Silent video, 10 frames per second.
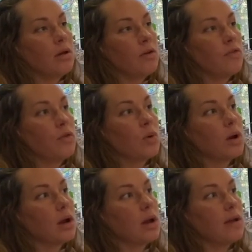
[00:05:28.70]

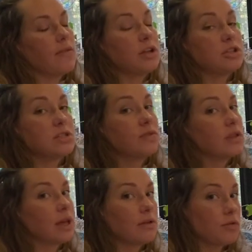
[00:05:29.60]
for if I just feel
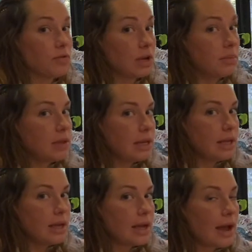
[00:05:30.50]
like free
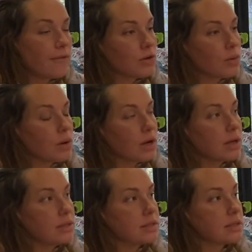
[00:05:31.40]
bleeding
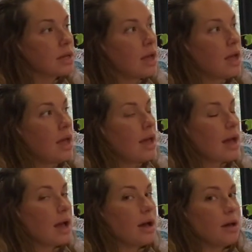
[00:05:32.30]
afterwards
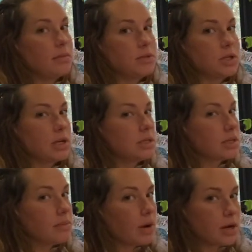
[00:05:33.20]
during
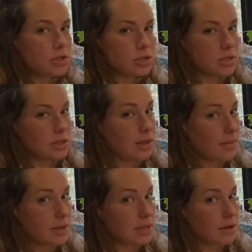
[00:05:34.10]
some parts, just to let
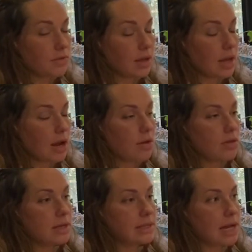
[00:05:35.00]
myself like air
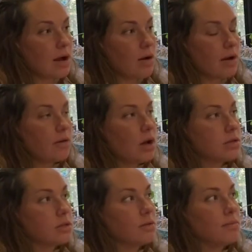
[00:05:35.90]
things out. I've
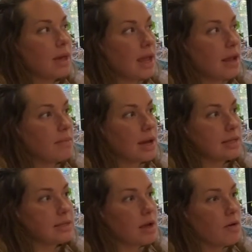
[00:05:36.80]
also made
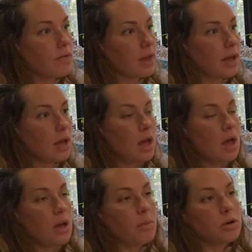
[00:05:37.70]
myself like
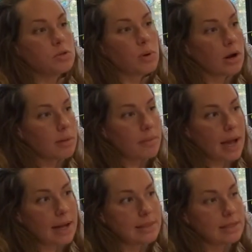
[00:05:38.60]
postpartum
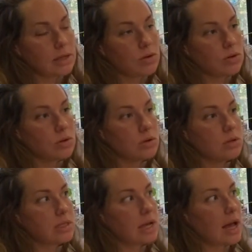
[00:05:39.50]

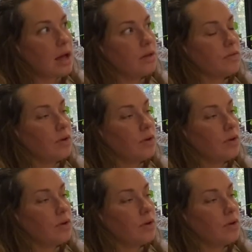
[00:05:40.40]
padsicles. I have